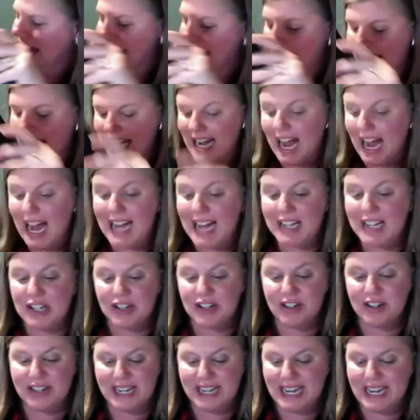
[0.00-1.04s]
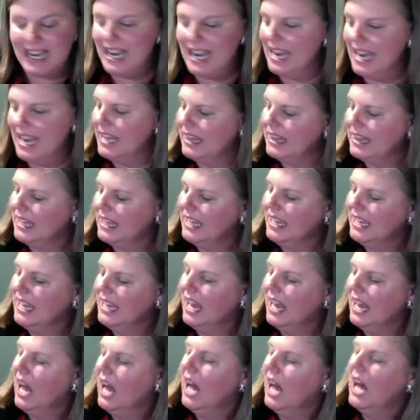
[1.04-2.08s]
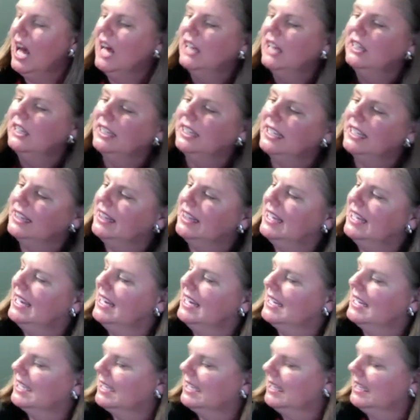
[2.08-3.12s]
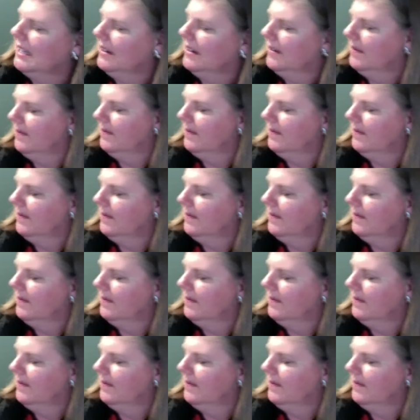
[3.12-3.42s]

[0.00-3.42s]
And underneath, look at this.